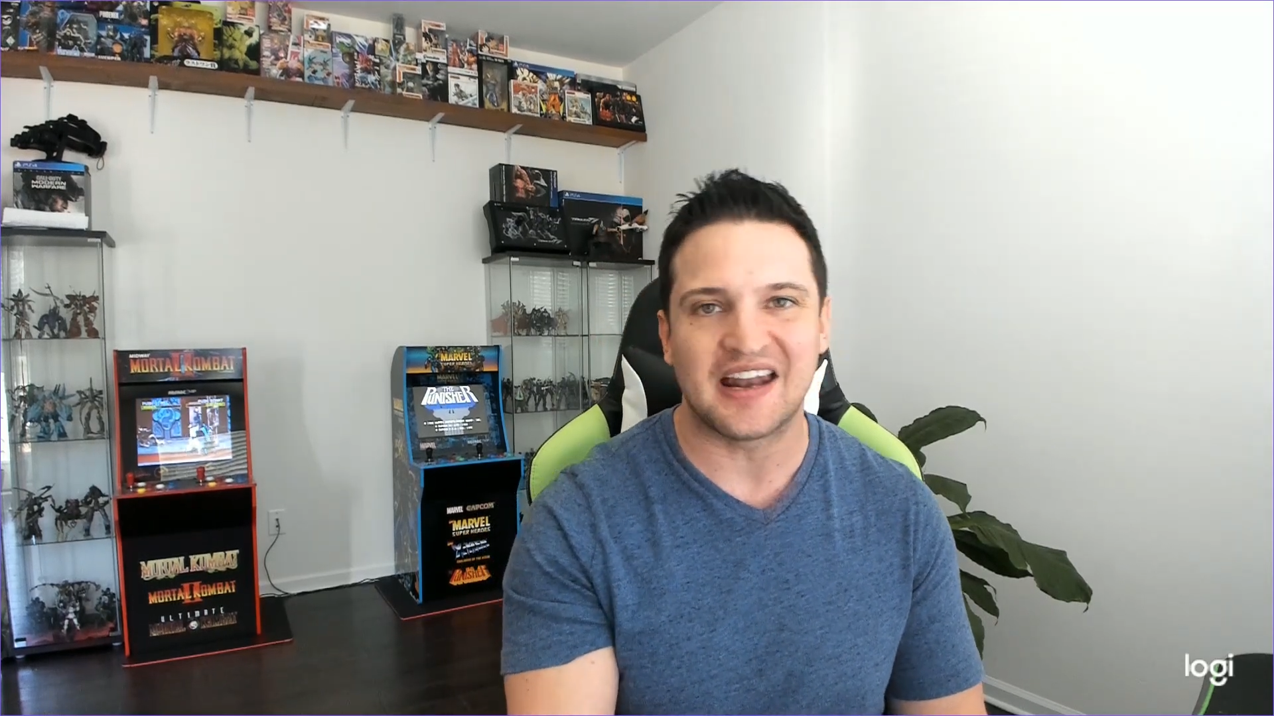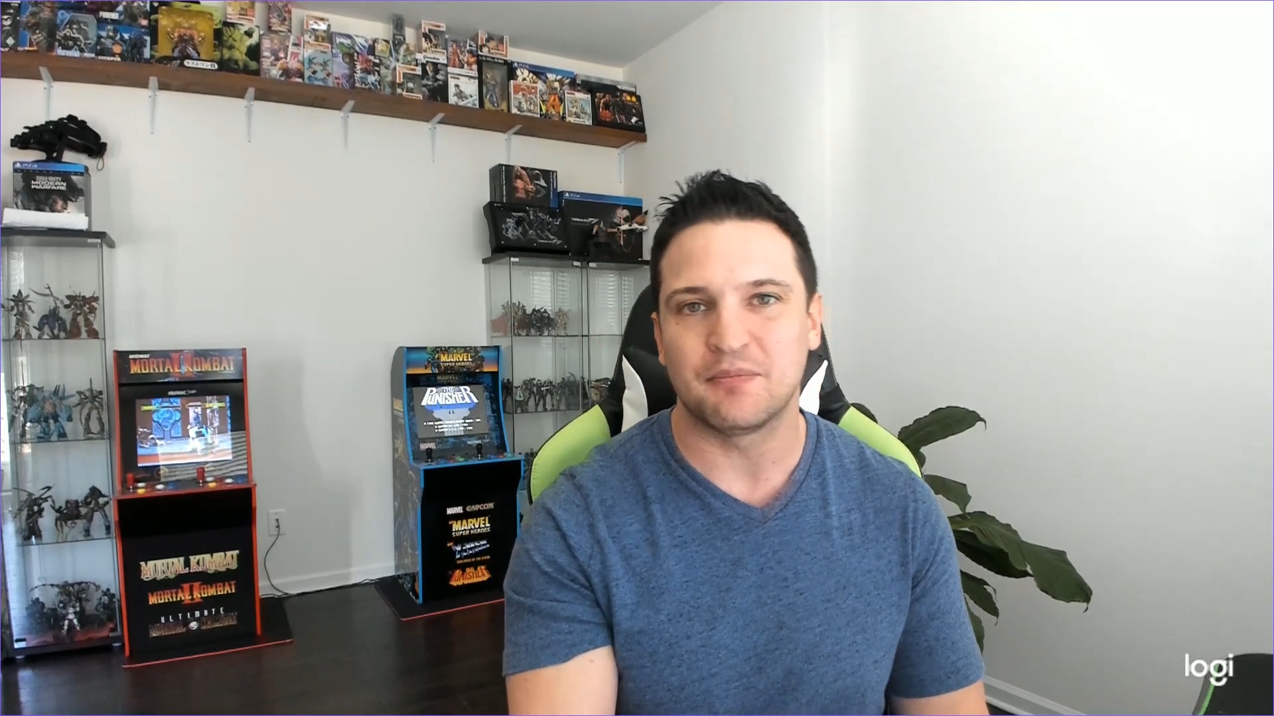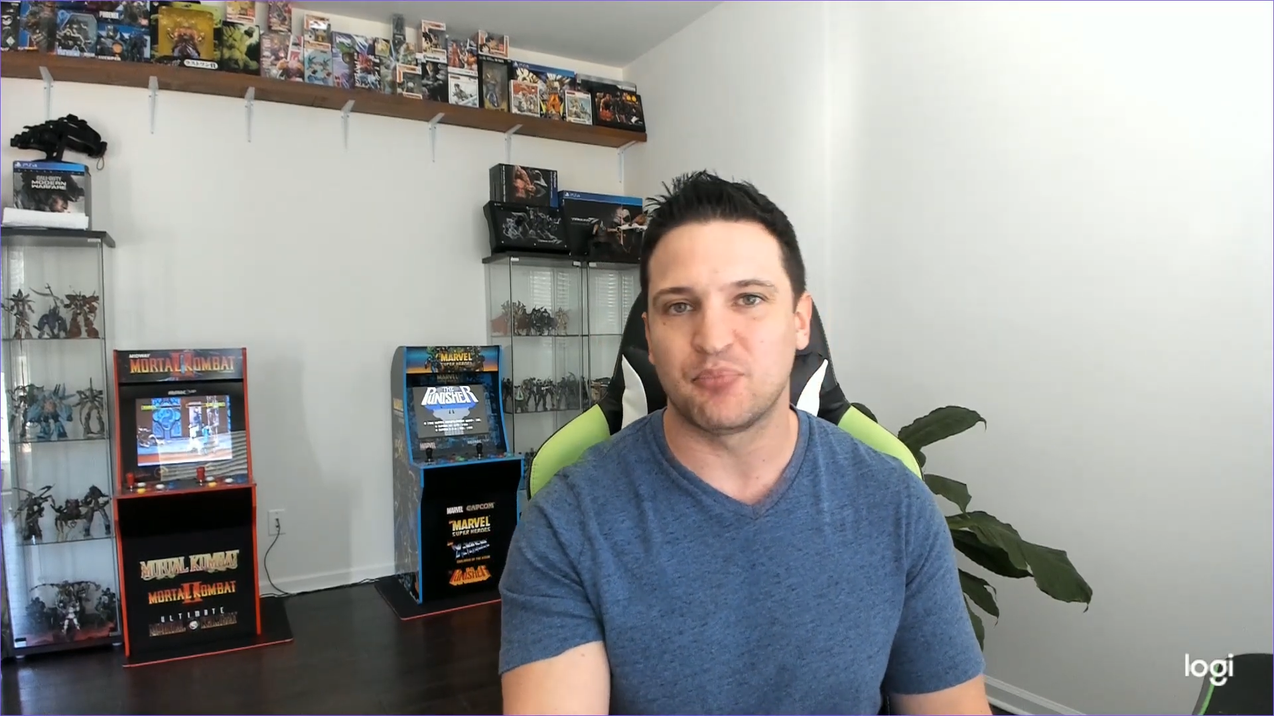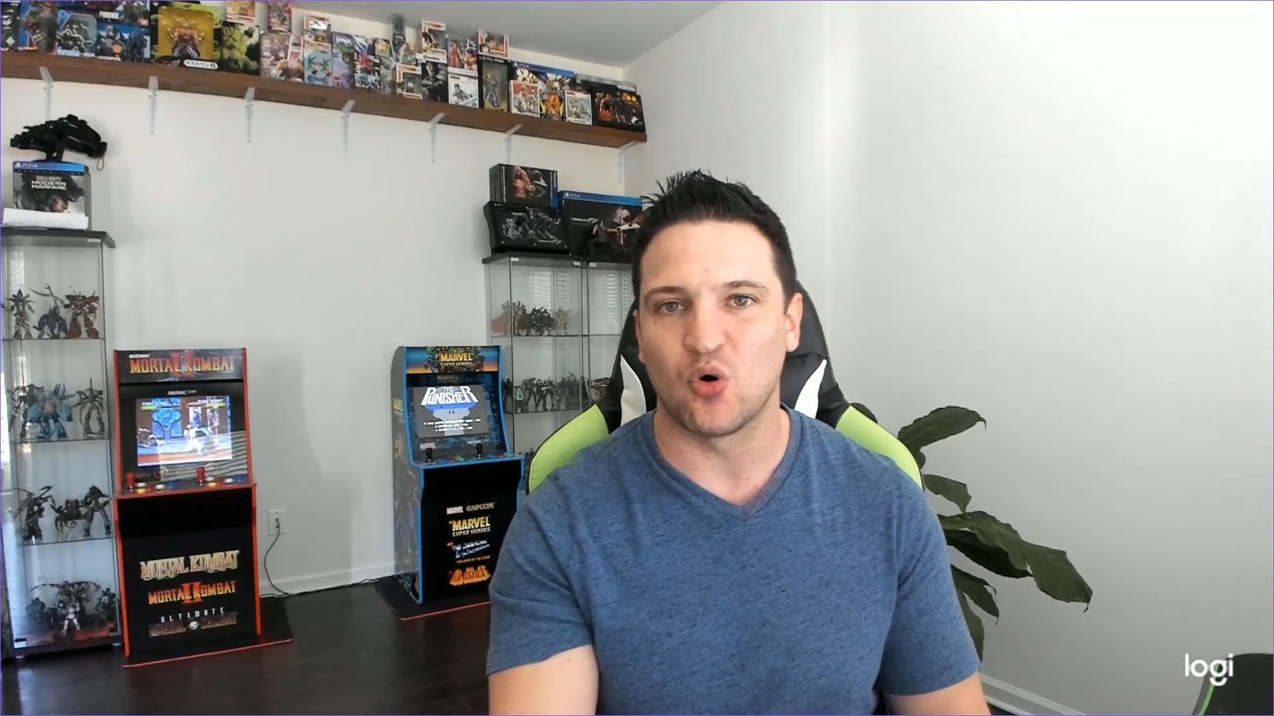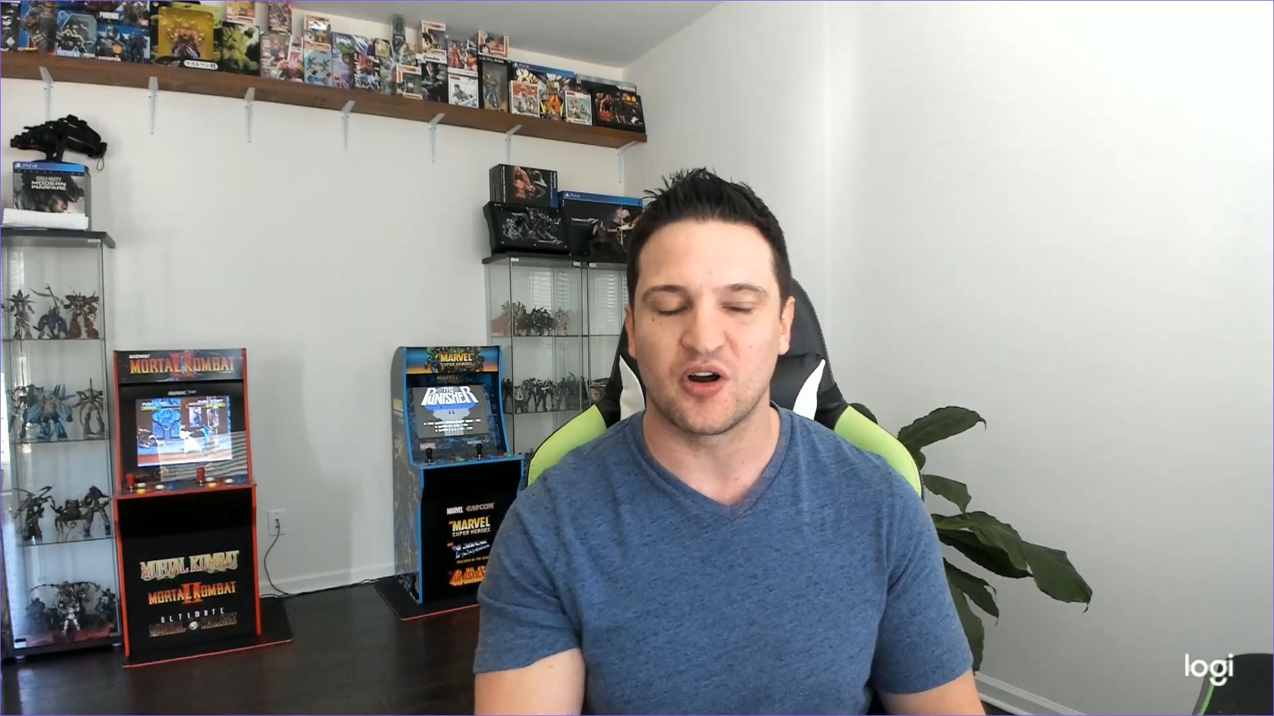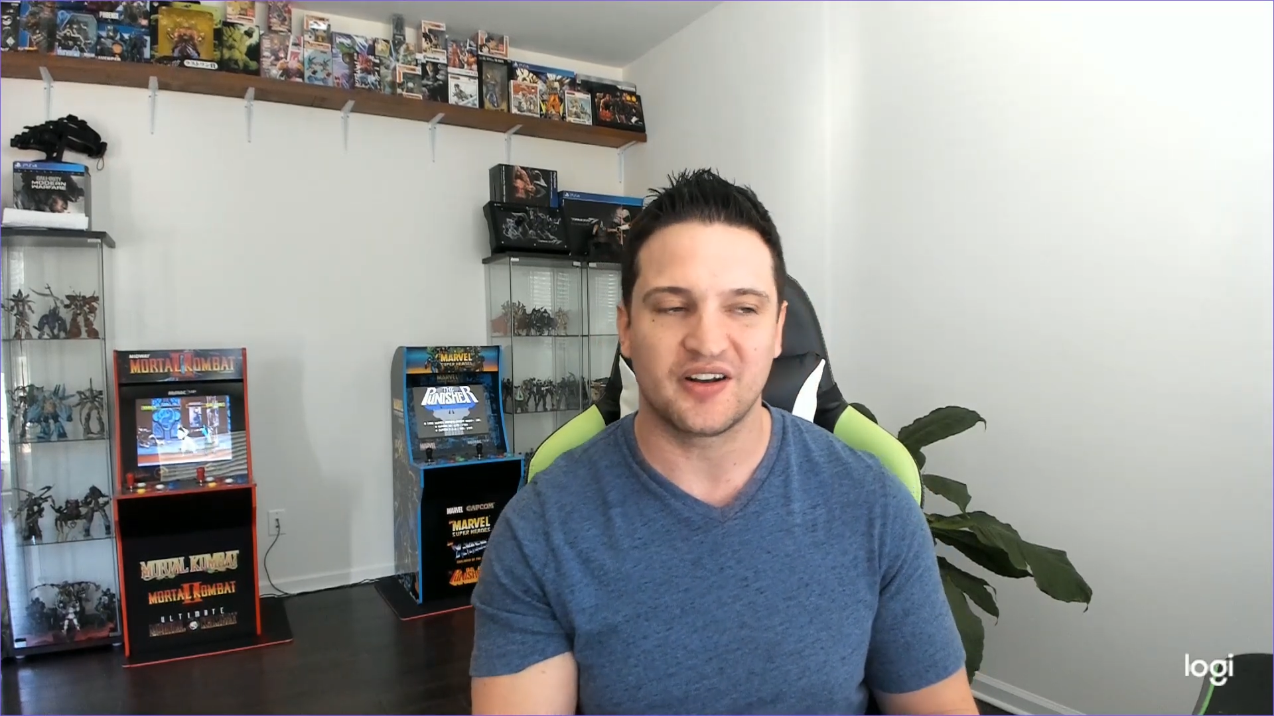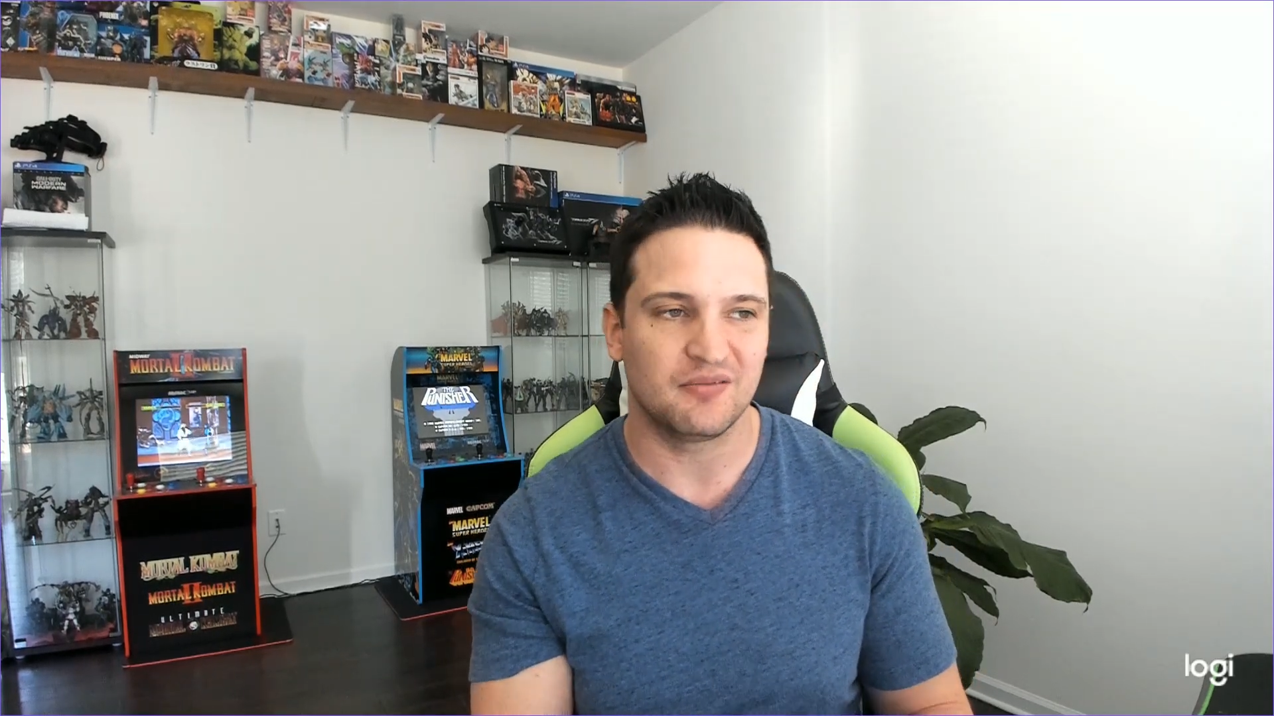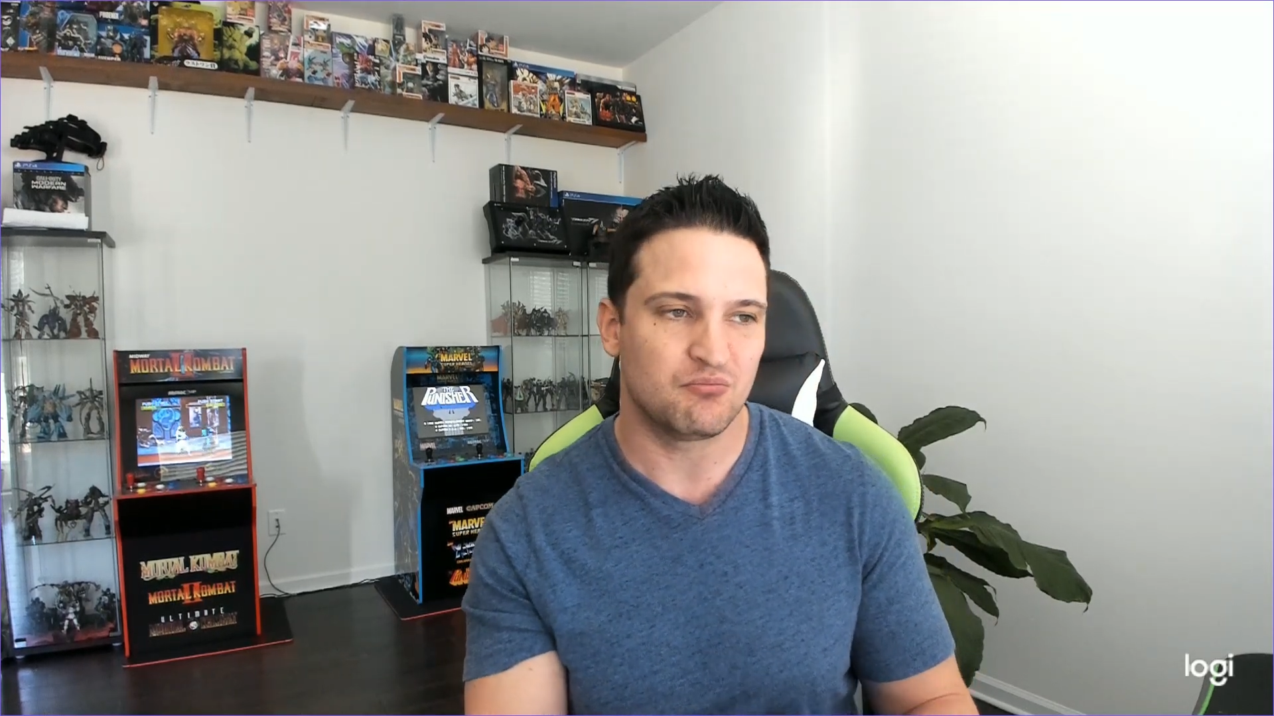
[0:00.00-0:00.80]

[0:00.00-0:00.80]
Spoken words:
important.